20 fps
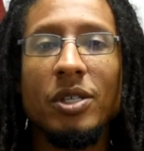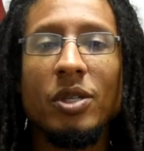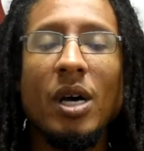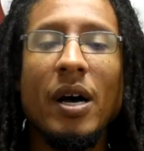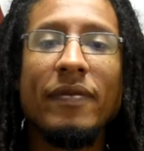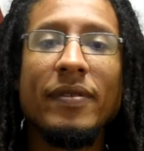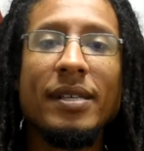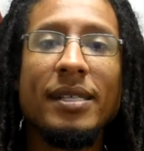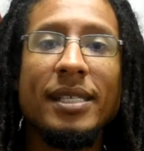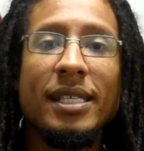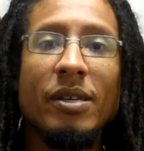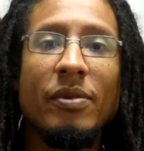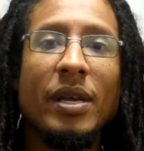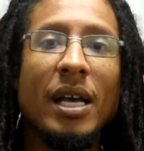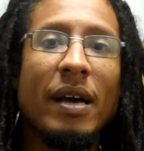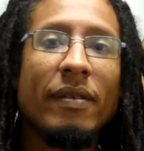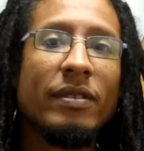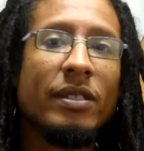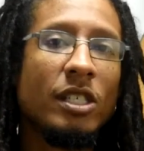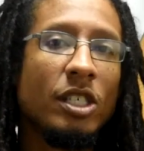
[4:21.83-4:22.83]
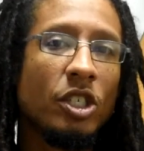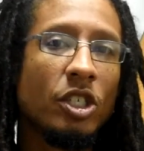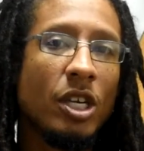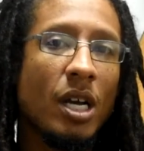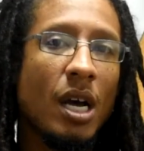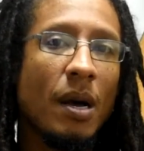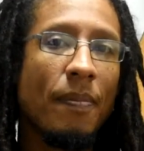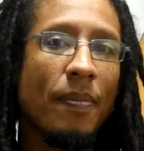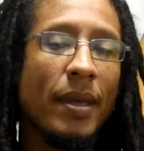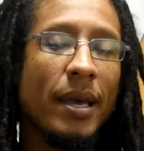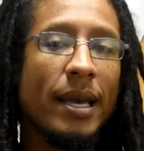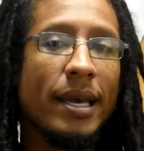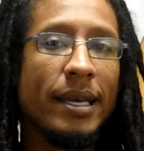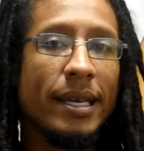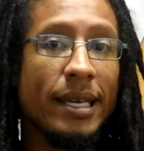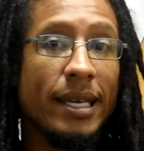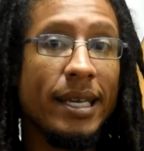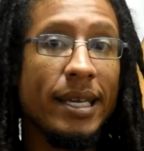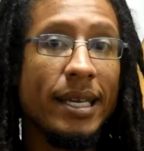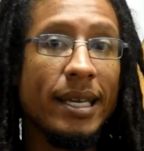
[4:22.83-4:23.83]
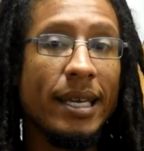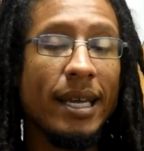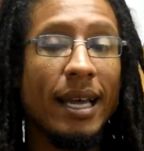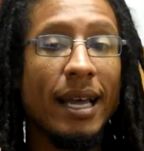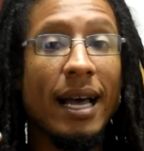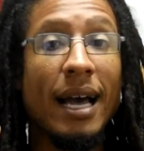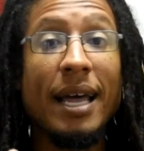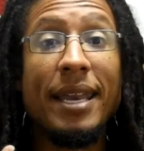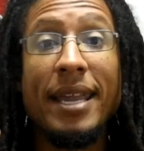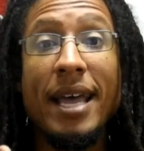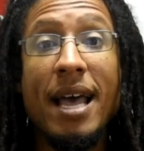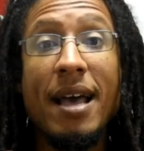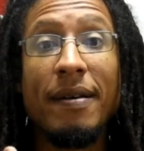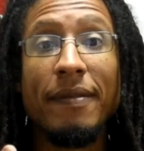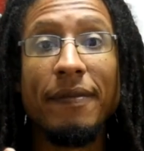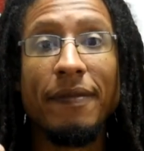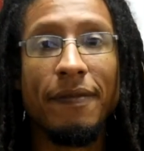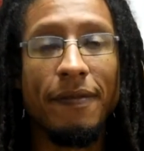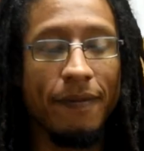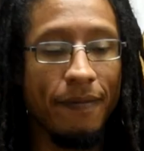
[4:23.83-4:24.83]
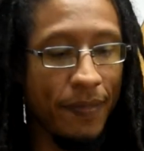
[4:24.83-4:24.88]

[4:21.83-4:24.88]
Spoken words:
So after D, we have D sharp, E, and F.